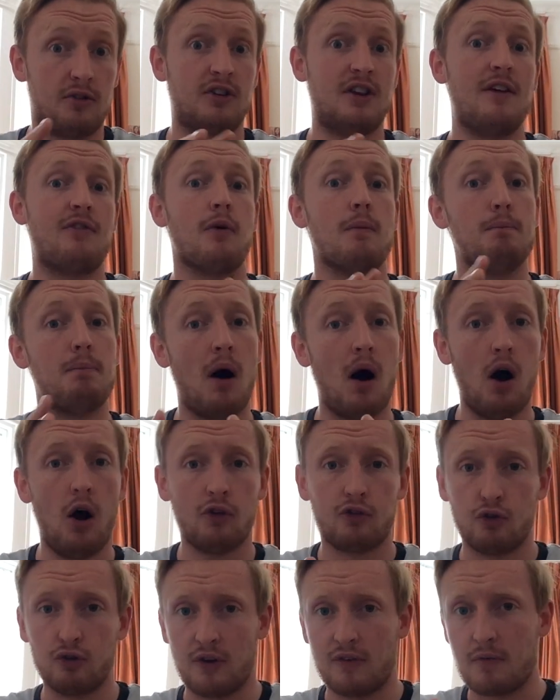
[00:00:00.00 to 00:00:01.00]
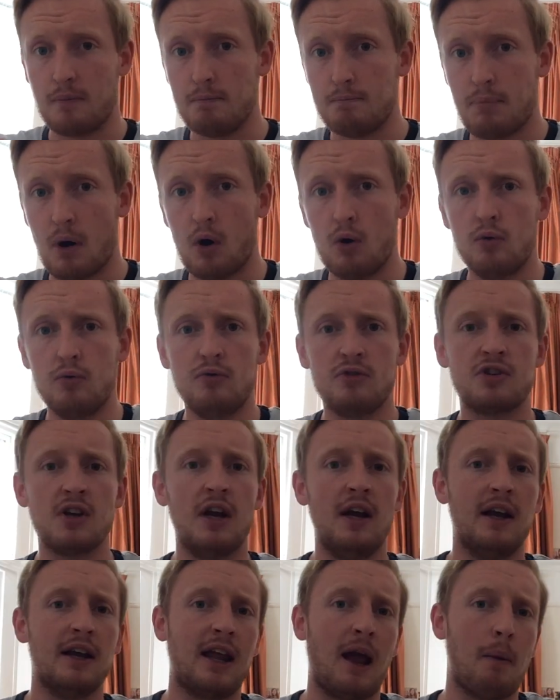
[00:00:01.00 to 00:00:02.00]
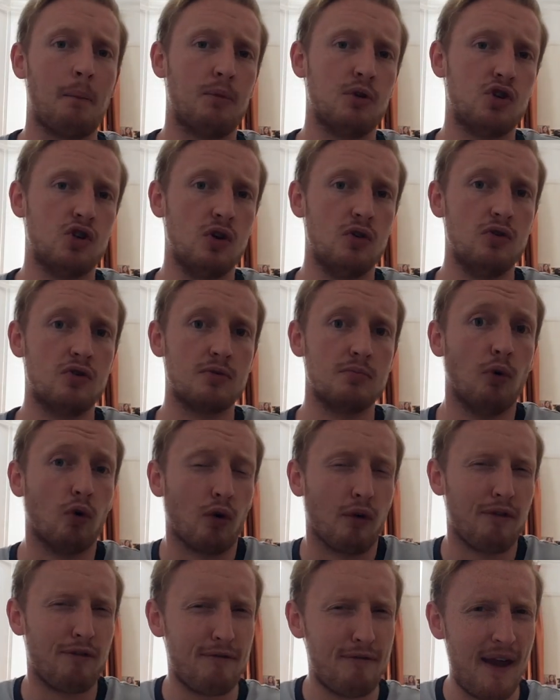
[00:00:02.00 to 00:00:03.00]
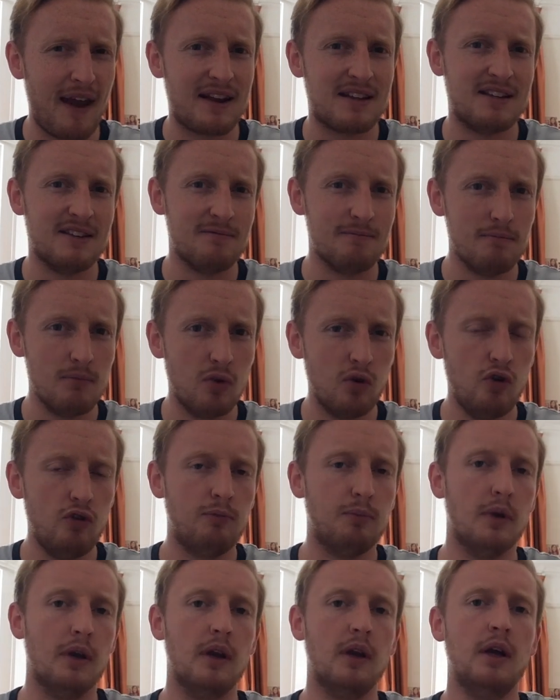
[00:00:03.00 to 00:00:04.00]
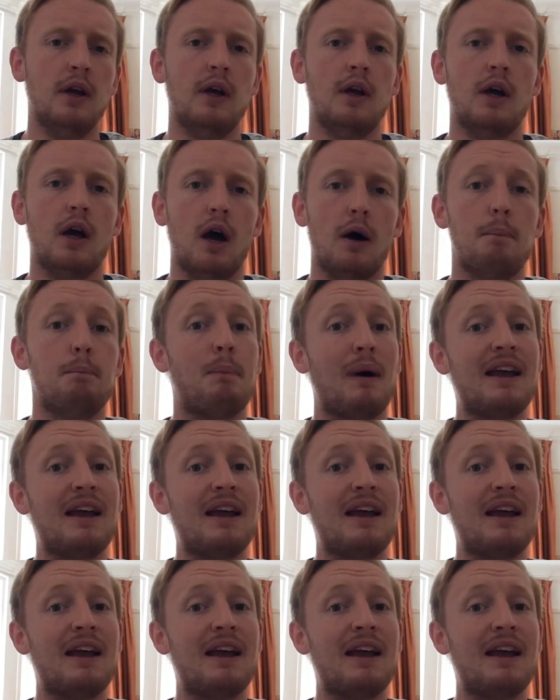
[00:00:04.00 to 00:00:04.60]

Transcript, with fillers: different parts or different bones can produce more effective movement uh,